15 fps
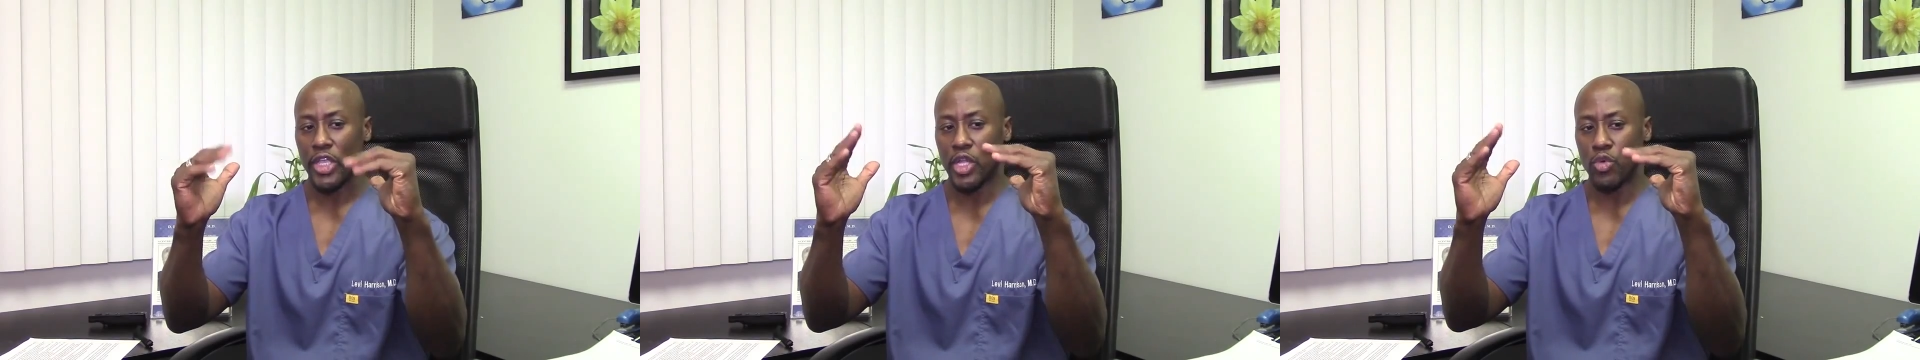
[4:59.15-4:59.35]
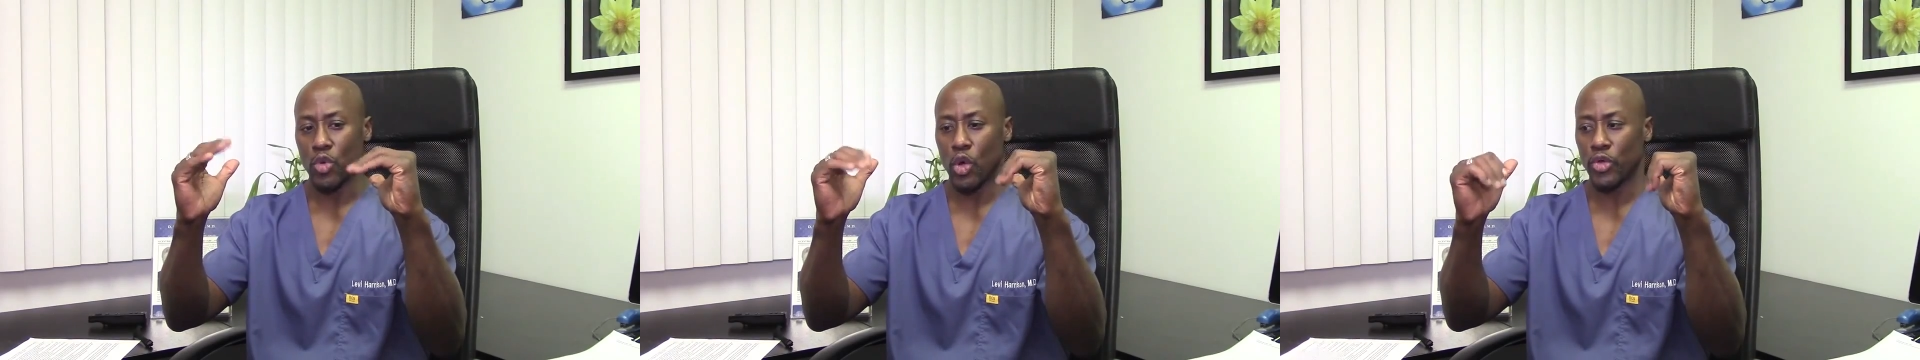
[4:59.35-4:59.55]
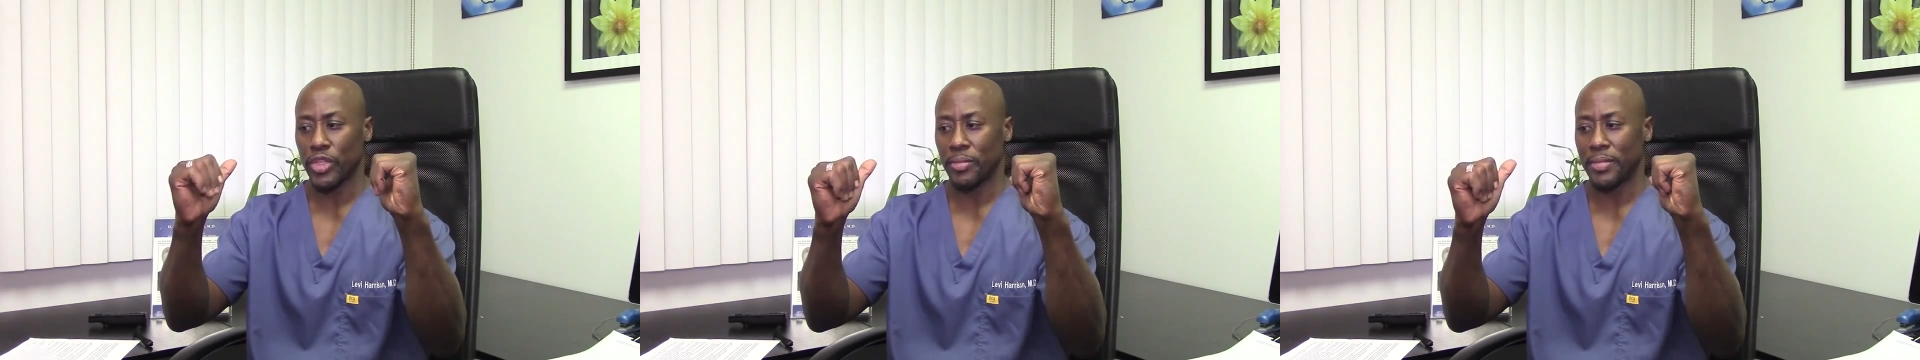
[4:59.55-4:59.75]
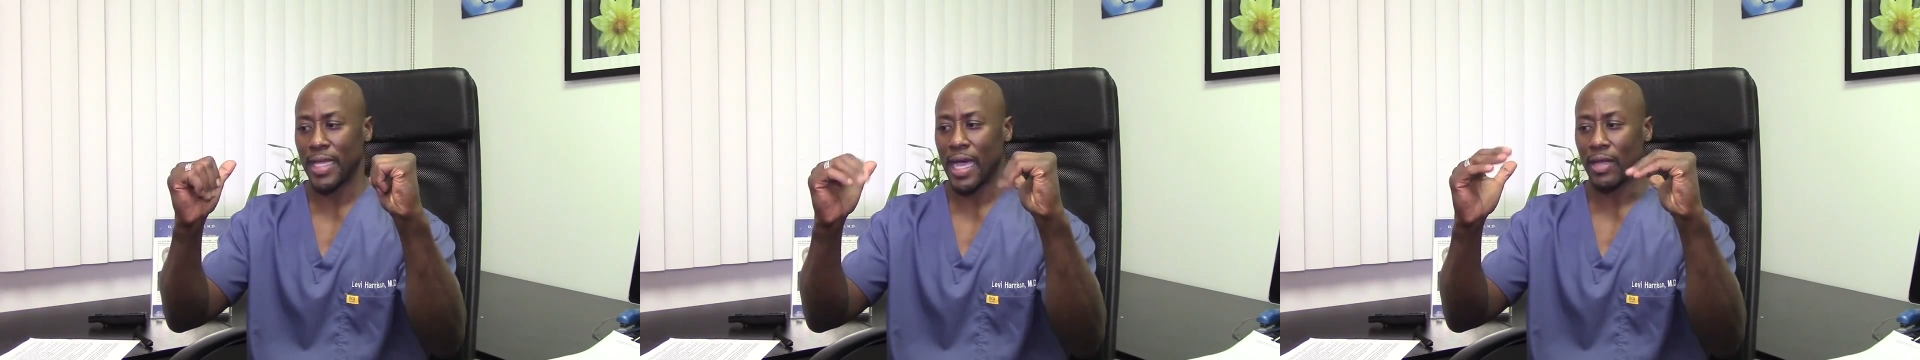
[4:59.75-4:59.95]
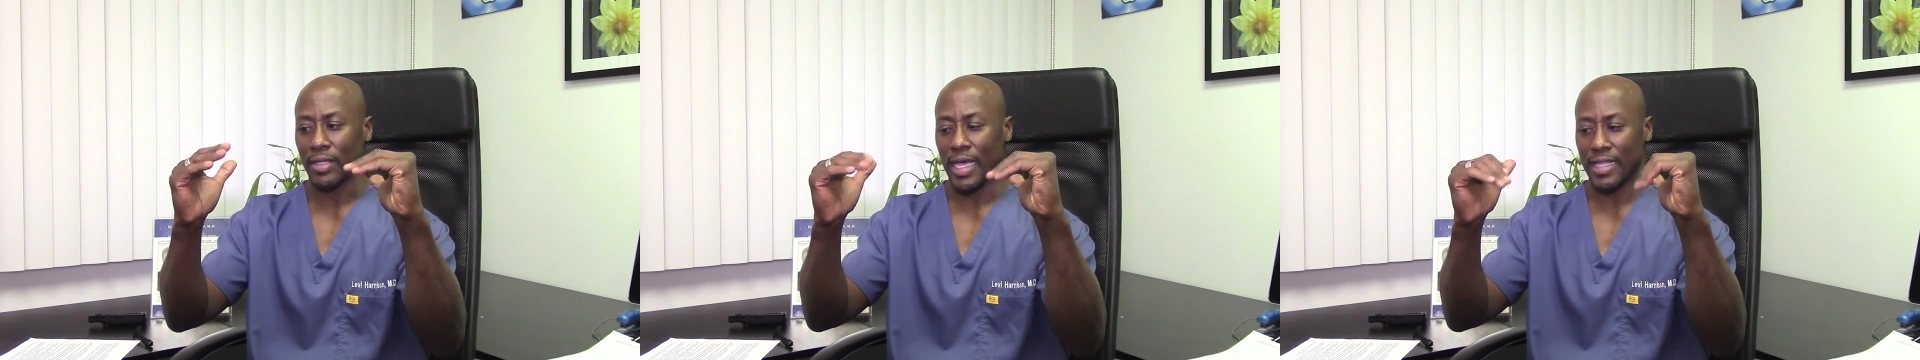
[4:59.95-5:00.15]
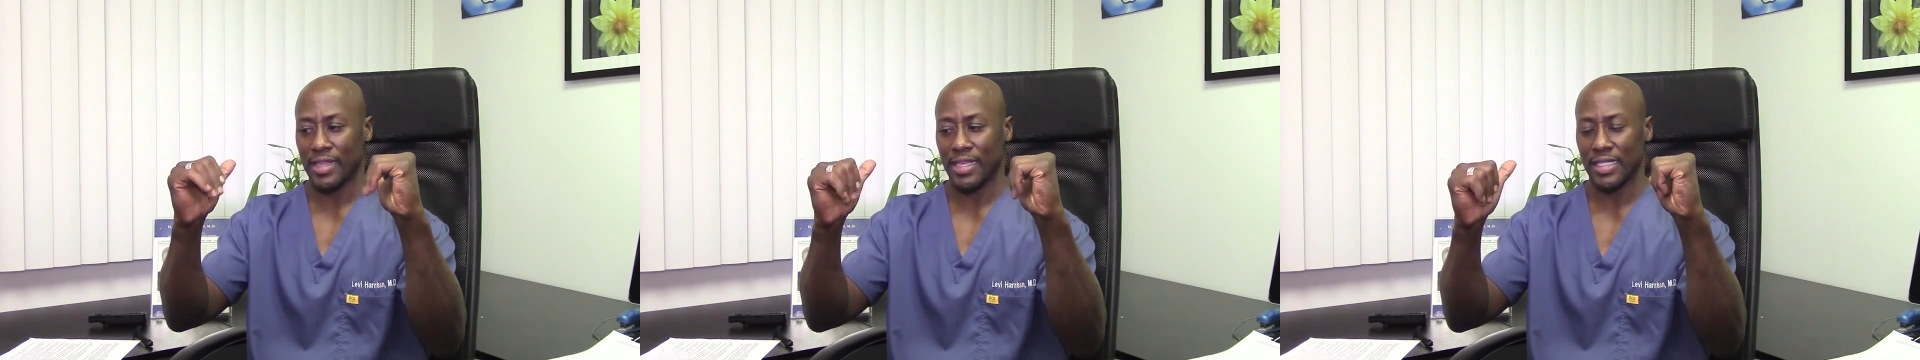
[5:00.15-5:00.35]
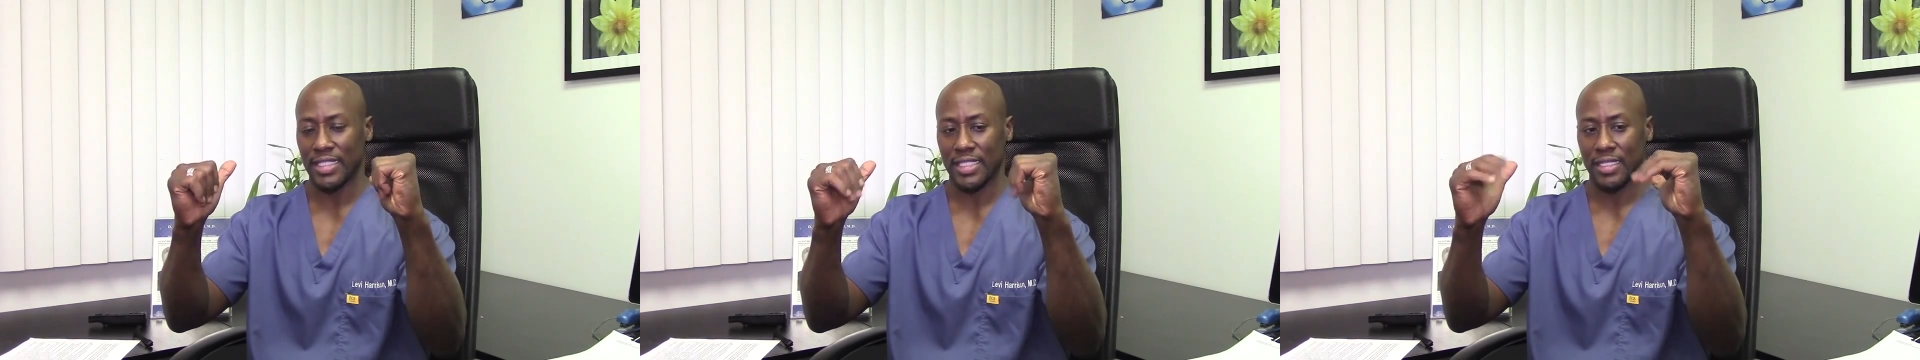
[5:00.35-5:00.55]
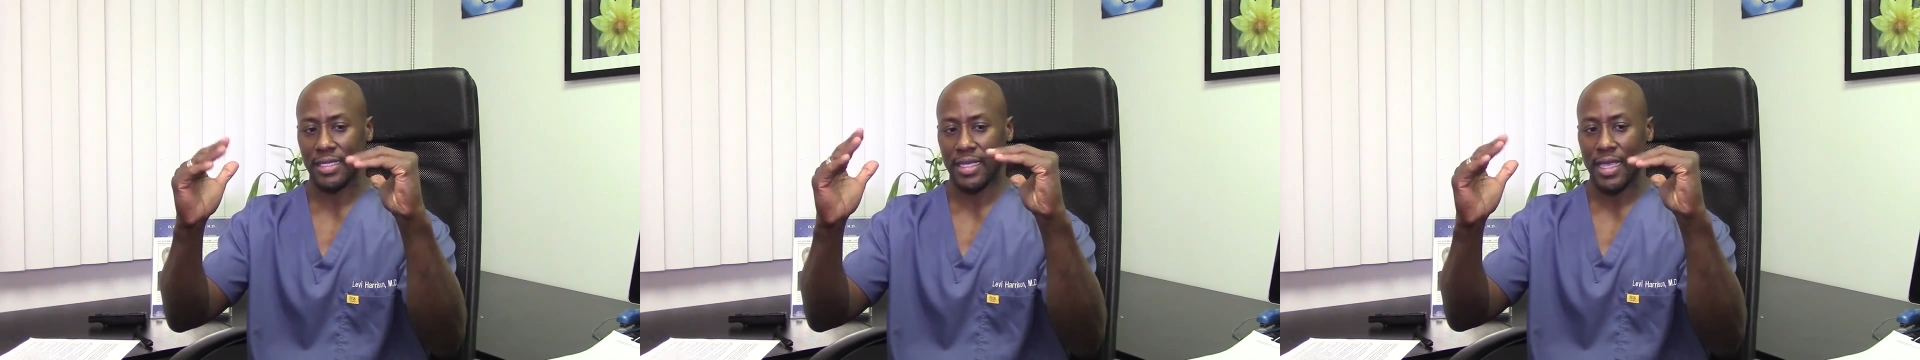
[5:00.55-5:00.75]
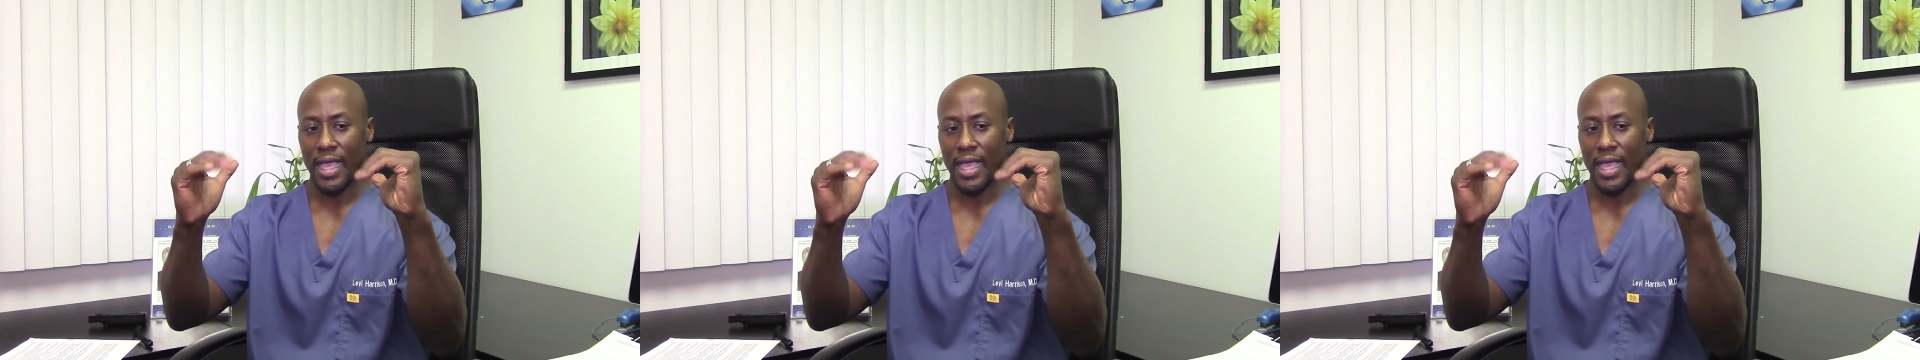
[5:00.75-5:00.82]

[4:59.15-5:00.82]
You roll them down like this.